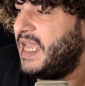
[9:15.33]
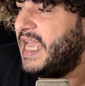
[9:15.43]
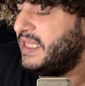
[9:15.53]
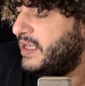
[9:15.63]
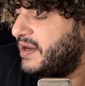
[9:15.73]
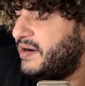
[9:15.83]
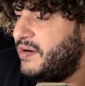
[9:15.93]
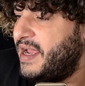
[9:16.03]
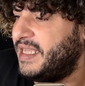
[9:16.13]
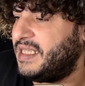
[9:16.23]
And the
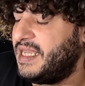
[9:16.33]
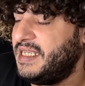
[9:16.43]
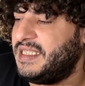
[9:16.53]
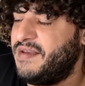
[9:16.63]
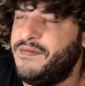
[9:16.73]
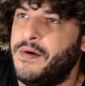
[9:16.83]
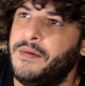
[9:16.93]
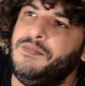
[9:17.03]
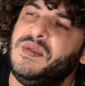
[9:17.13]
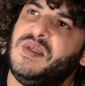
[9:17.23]
other is
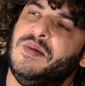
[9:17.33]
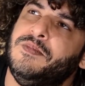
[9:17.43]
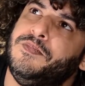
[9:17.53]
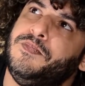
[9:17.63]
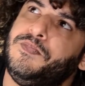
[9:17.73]
f4. So